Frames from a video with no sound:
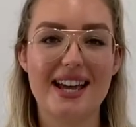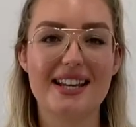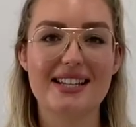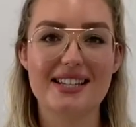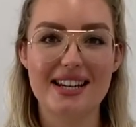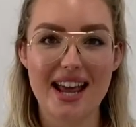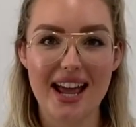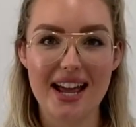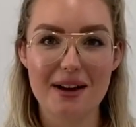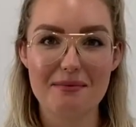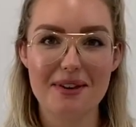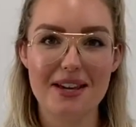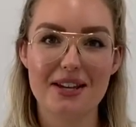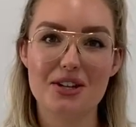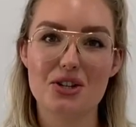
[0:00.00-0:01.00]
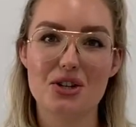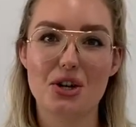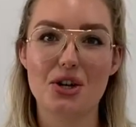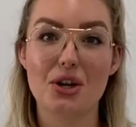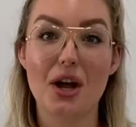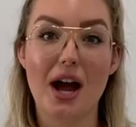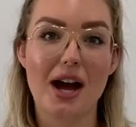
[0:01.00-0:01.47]
and today I'm here to show
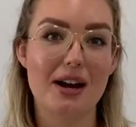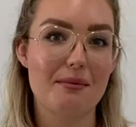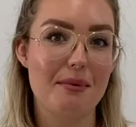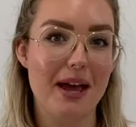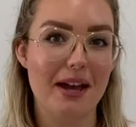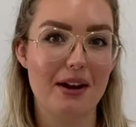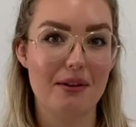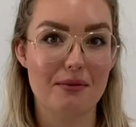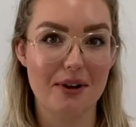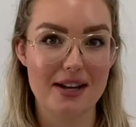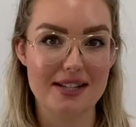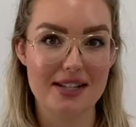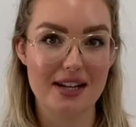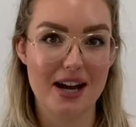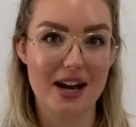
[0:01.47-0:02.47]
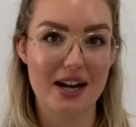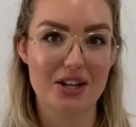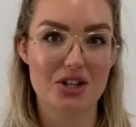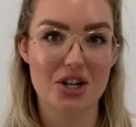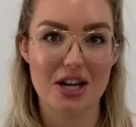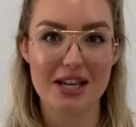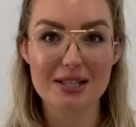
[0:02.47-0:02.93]
you how to make a resin art
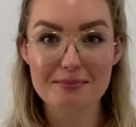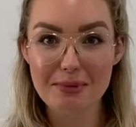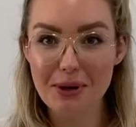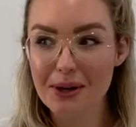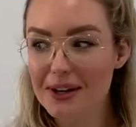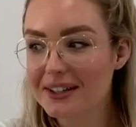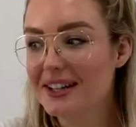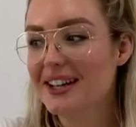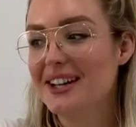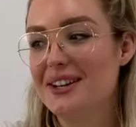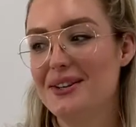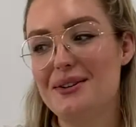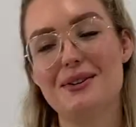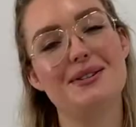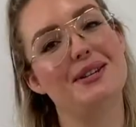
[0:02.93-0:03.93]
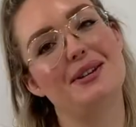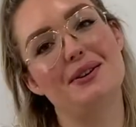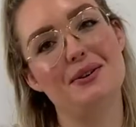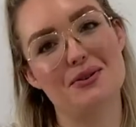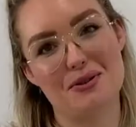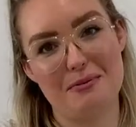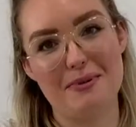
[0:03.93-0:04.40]
cheese board using
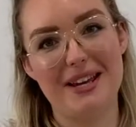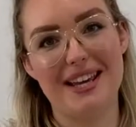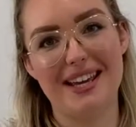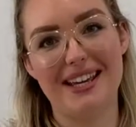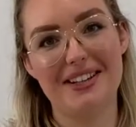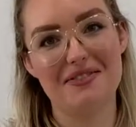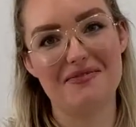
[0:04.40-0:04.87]
your Drippy kit.